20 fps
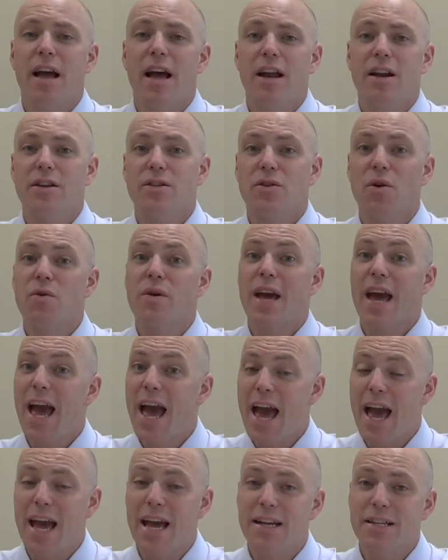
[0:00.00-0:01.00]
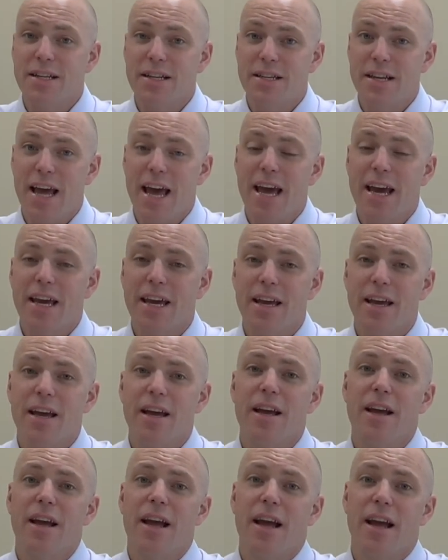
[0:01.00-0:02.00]
It is okay to take
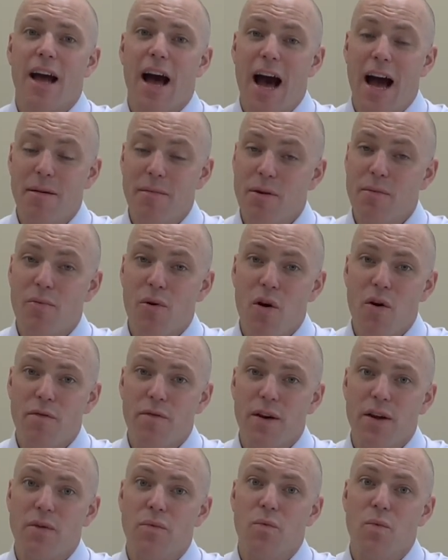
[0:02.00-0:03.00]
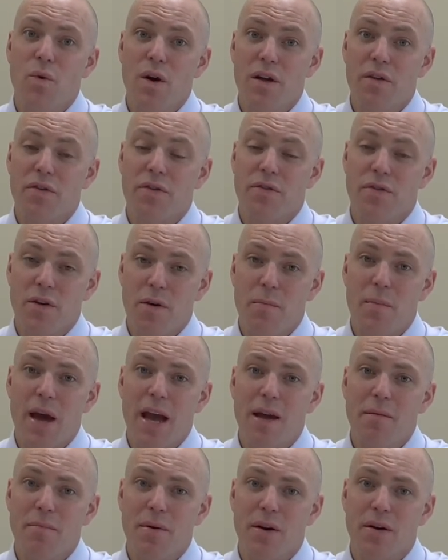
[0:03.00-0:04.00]
ibuprofen with the
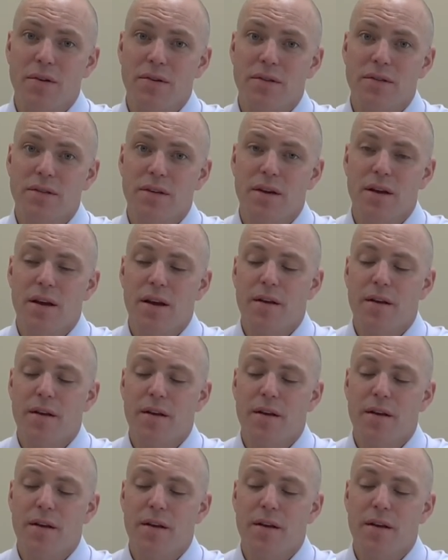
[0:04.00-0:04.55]
pain pills.